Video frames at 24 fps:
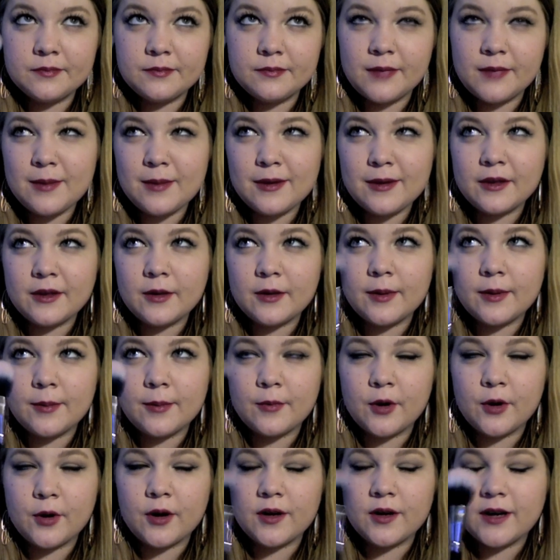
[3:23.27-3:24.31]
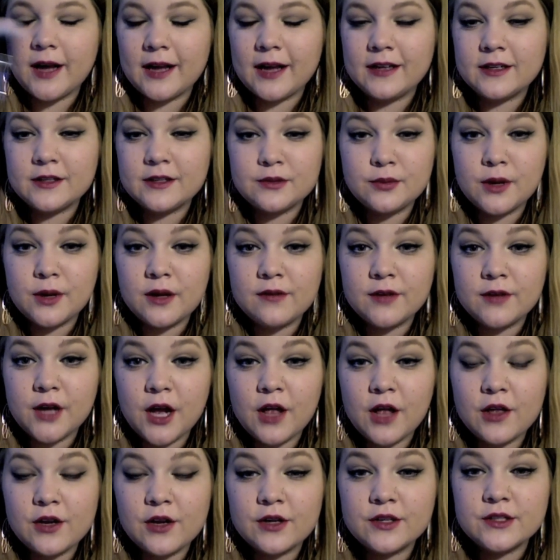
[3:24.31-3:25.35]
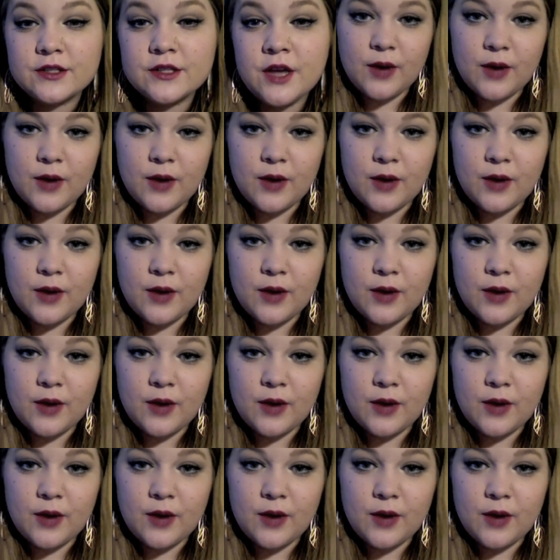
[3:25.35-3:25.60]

maybe a little bit more, $9 to $12.